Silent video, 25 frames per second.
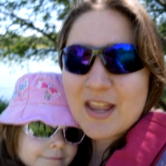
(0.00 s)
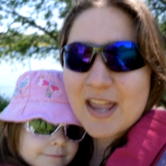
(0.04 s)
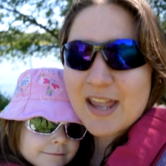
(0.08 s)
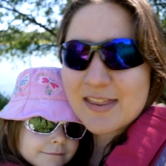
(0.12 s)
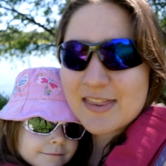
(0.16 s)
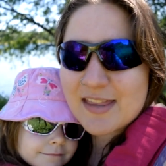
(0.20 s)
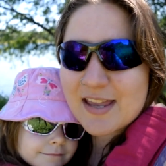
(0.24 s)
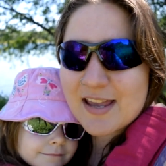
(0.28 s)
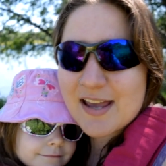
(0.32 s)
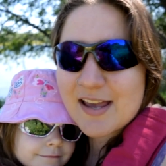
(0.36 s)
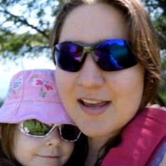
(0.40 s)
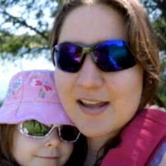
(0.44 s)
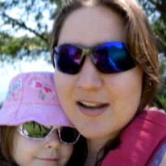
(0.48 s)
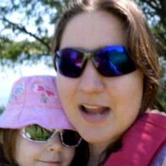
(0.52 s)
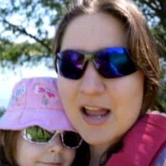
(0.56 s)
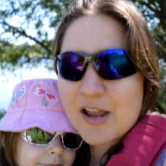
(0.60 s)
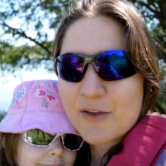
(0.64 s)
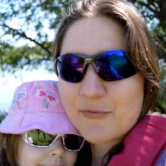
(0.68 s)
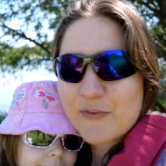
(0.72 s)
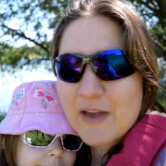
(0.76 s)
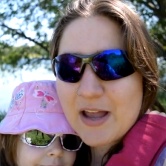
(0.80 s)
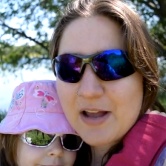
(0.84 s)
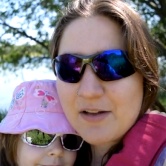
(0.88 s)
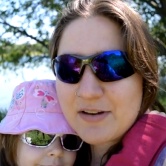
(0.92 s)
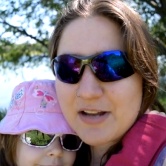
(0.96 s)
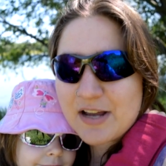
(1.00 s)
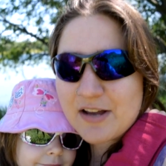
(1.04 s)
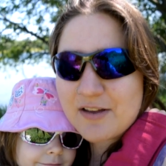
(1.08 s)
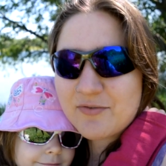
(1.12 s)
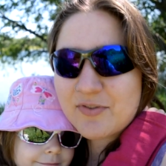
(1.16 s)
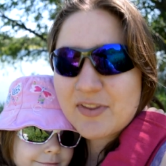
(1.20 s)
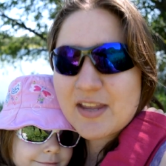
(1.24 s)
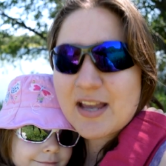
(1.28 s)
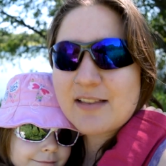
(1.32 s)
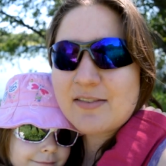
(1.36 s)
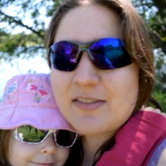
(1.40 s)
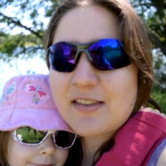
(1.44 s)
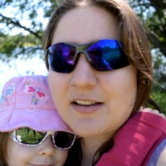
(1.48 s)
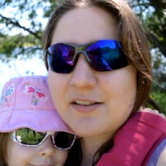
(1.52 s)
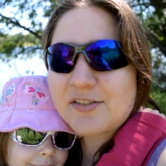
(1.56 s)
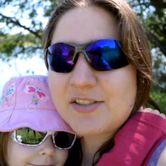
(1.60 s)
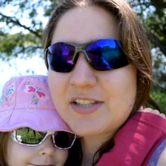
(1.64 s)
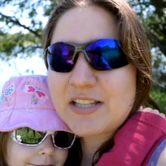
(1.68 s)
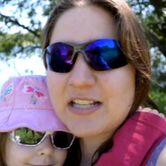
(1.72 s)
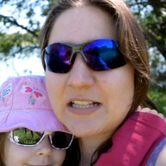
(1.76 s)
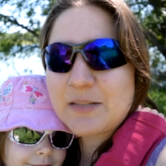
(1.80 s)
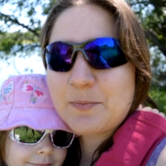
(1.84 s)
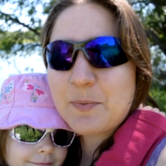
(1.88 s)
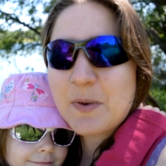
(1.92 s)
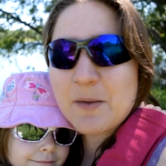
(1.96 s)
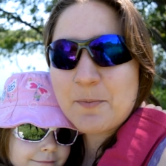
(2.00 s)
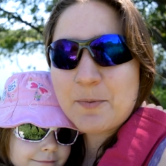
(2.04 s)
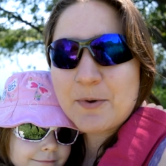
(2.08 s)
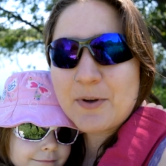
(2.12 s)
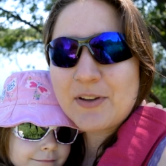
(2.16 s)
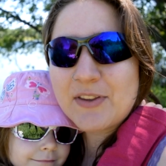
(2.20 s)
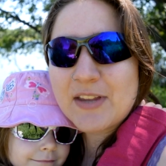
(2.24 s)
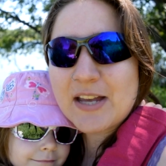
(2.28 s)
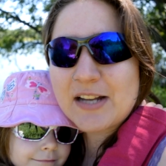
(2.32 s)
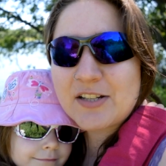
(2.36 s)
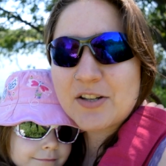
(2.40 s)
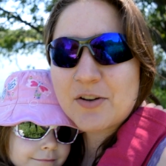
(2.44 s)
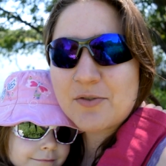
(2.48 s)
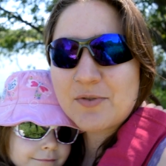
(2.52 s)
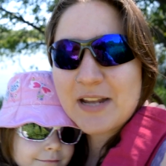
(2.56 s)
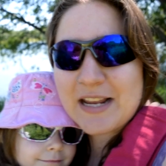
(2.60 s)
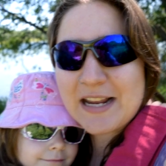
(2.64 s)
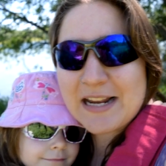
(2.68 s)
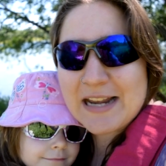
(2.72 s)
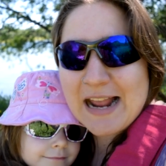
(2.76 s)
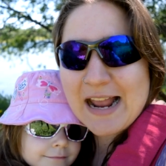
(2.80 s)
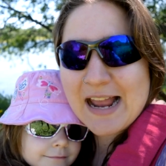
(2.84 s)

And then I found out that there's these people that don't eat